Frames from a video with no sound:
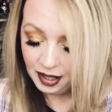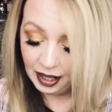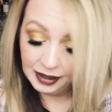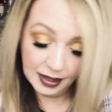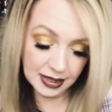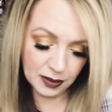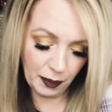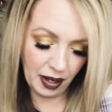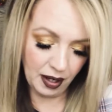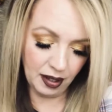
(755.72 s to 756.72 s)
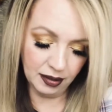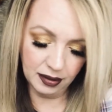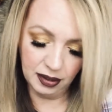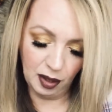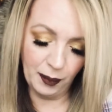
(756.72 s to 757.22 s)
at least by,
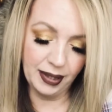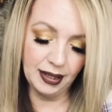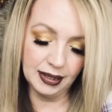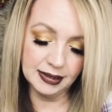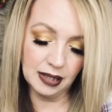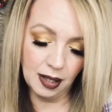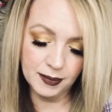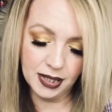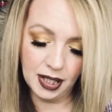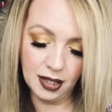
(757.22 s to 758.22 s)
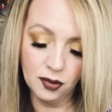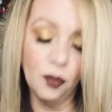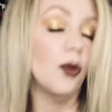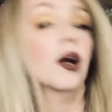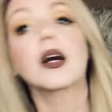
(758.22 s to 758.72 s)
you know, my next update
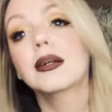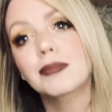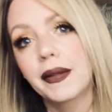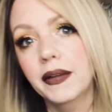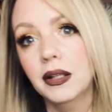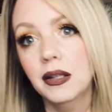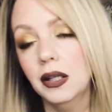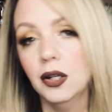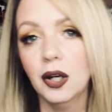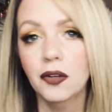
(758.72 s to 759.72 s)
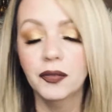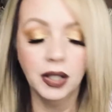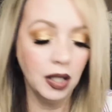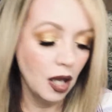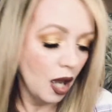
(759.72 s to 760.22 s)
or by the end of the year
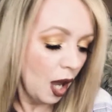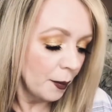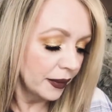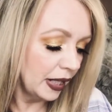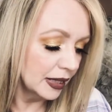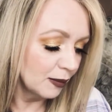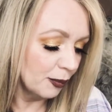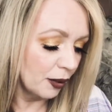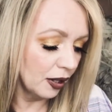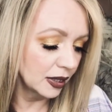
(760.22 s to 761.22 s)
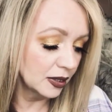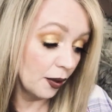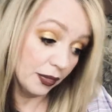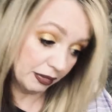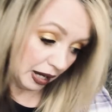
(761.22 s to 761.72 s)
hopefully. But that is my progress
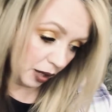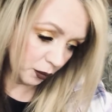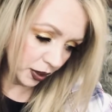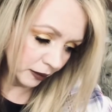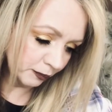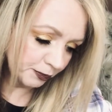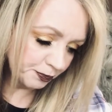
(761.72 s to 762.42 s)
on that one.